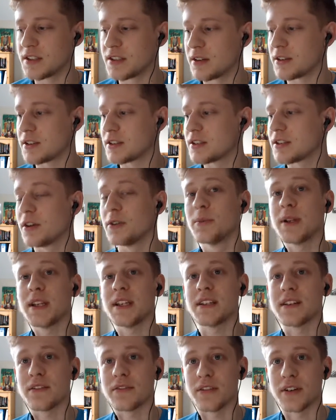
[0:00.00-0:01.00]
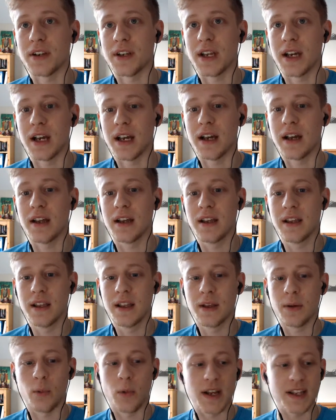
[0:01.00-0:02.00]
There are so many different
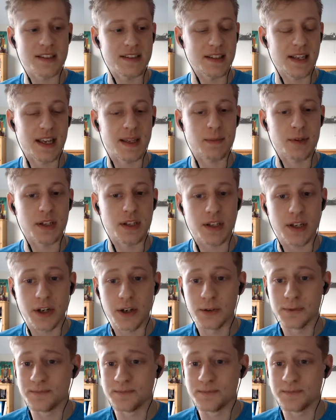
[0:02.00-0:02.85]
ways the game can go.